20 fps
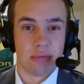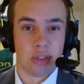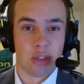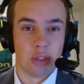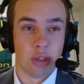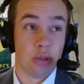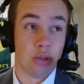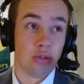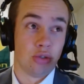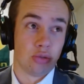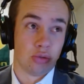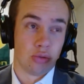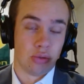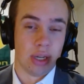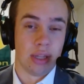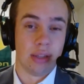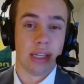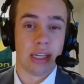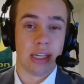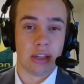who's
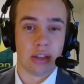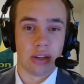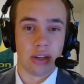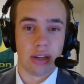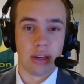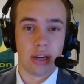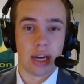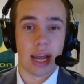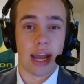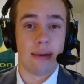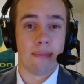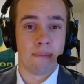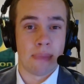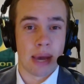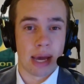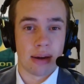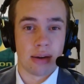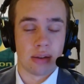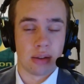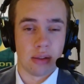really good and
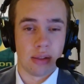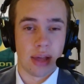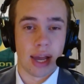better than